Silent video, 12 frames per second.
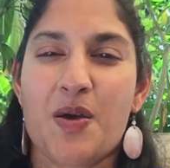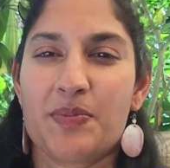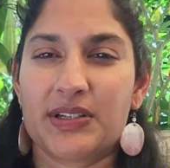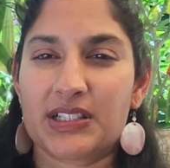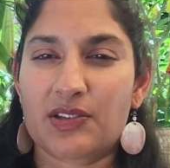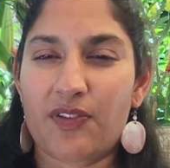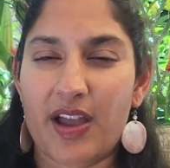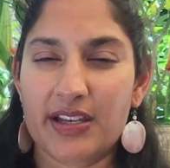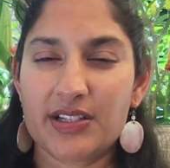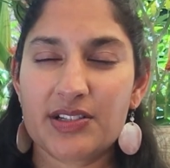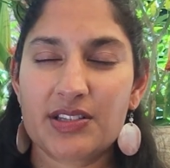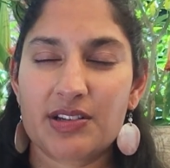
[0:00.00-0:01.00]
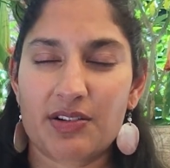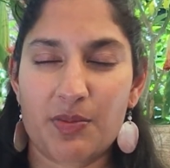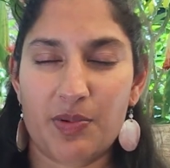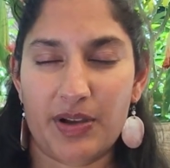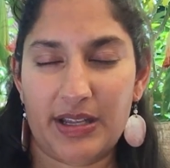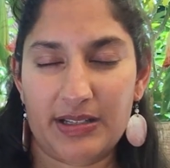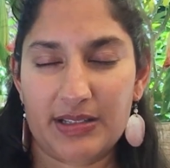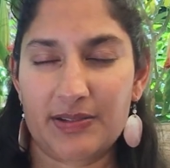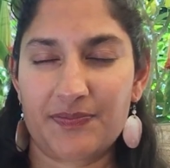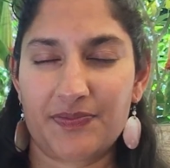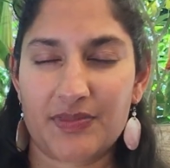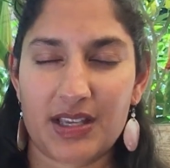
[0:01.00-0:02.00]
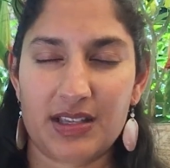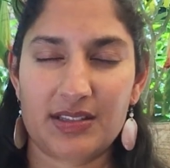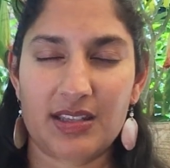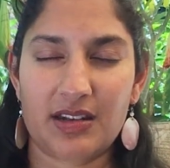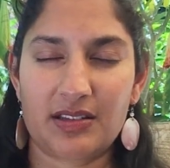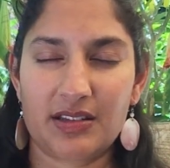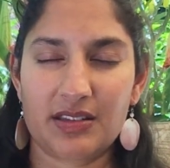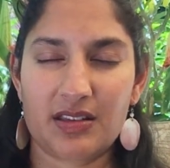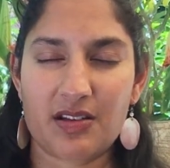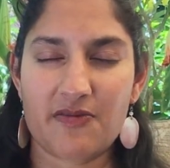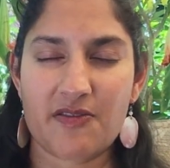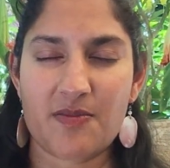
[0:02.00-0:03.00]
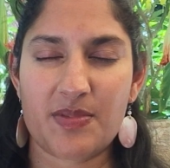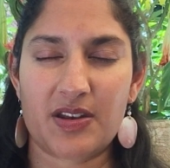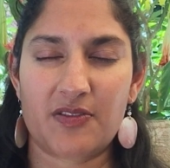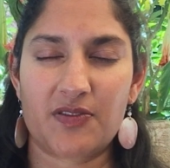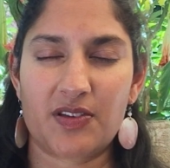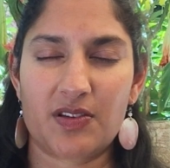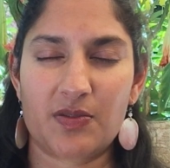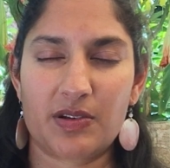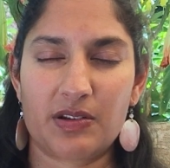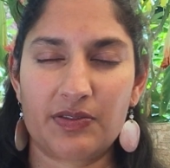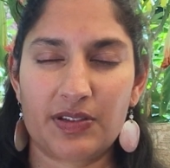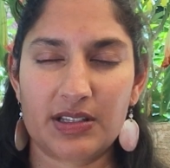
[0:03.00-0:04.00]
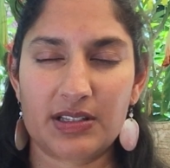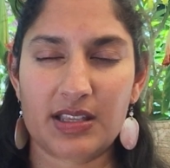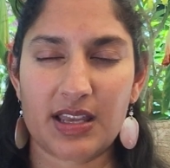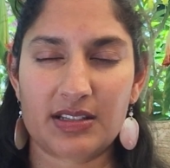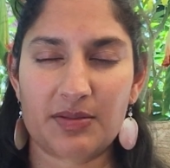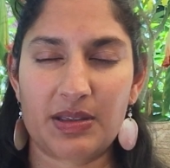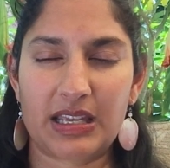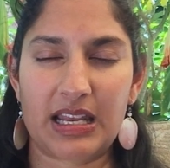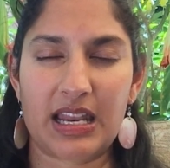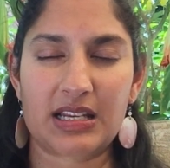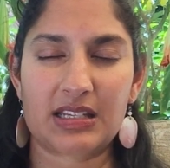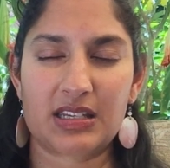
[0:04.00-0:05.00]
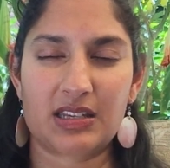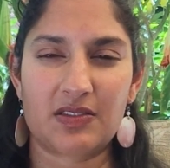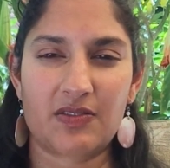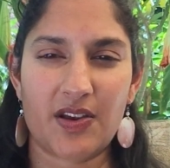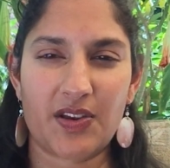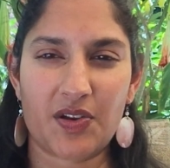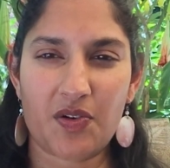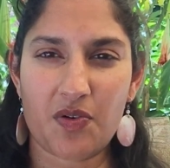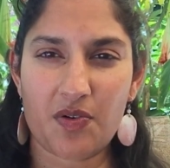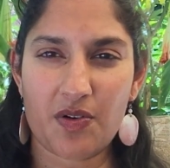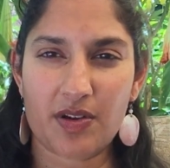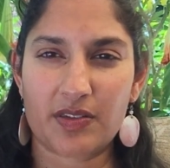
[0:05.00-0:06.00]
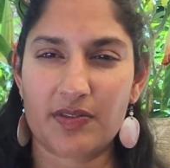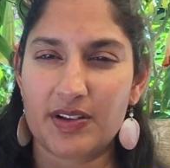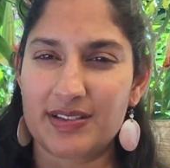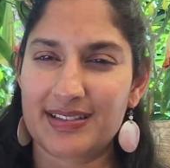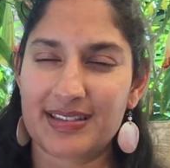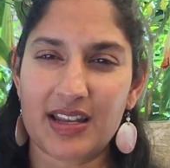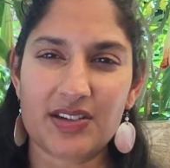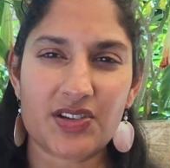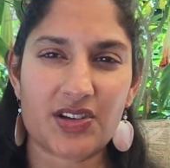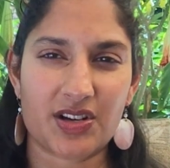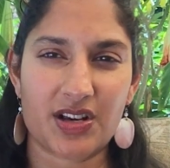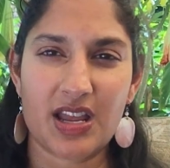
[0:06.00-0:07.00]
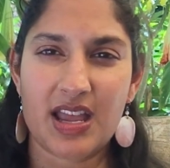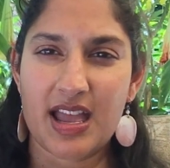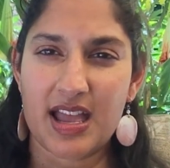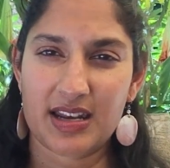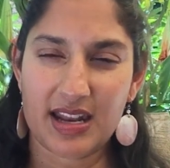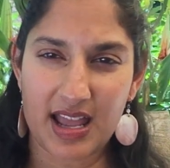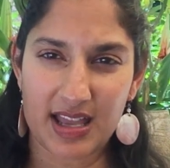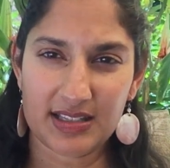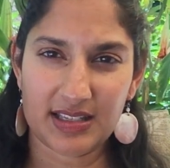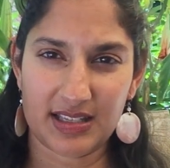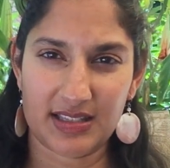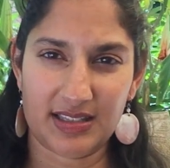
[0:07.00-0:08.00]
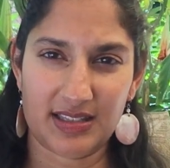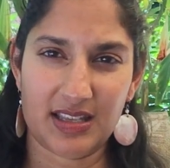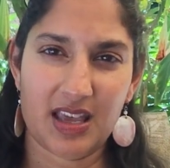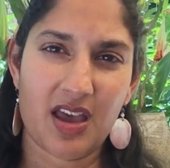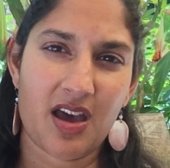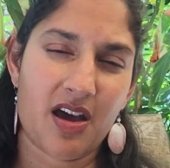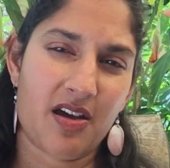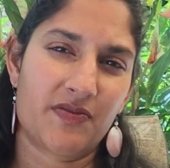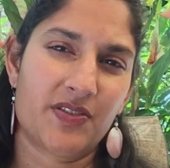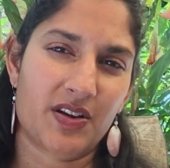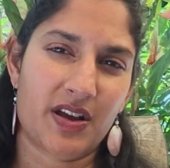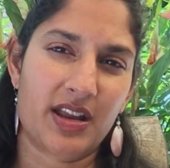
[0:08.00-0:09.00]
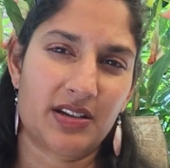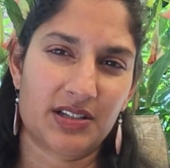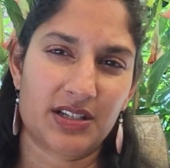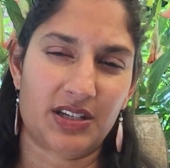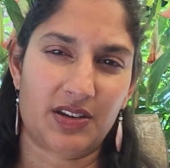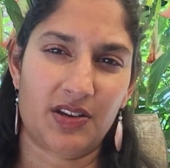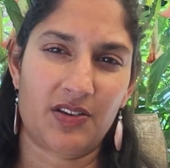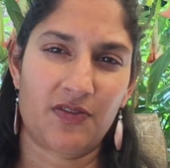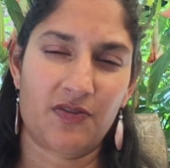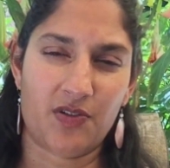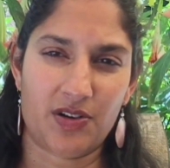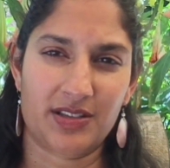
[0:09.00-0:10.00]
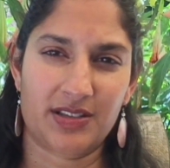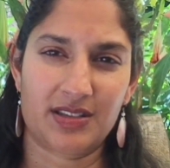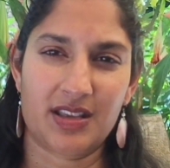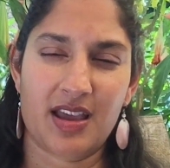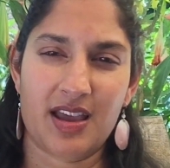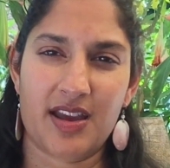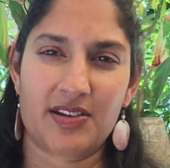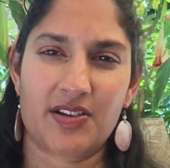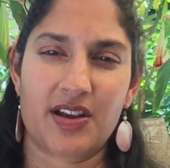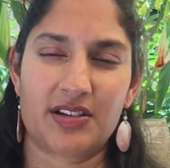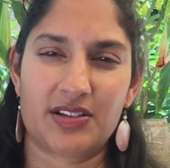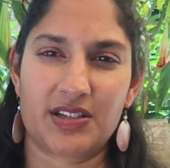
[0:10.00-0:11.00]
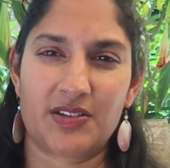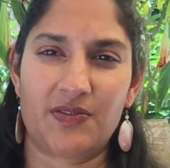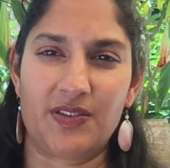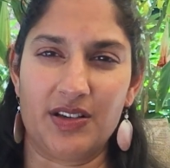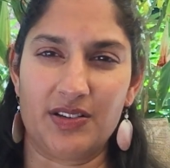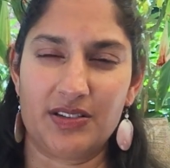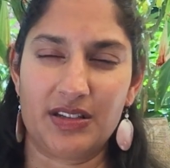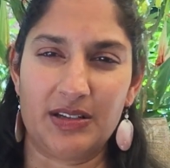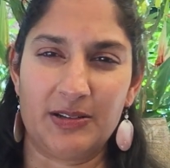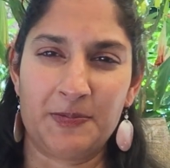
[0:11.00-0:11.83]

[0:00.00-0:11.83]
but just find your 0 point and settle in there for a minute. Feel what it feels like to be connected to the very core, the very center and essence of your energy force and your energy field.